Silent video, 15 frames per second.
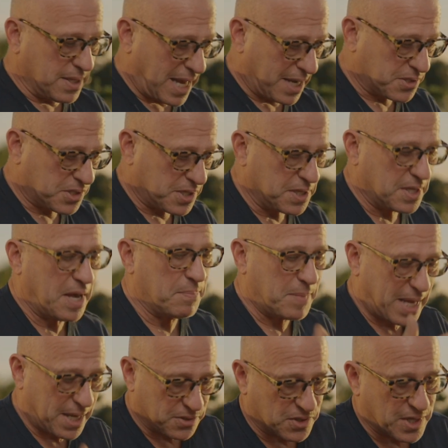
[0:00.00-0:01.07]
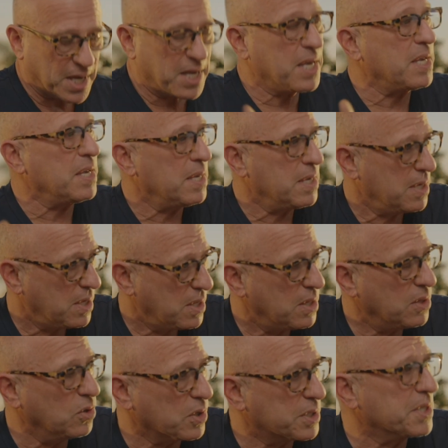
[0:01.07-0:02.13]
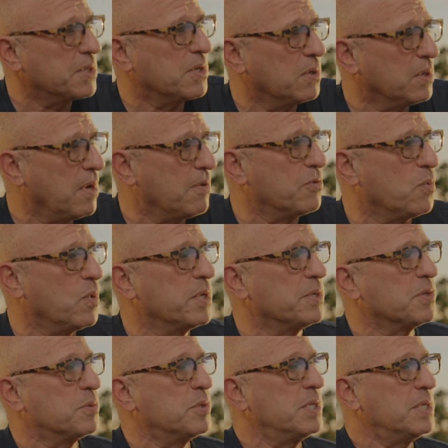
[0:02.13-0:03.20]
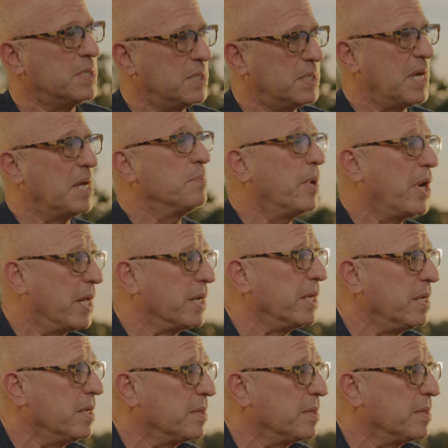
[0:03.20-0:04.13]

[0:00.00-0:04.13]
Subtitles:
next to them as they looked at their loved one's dead body.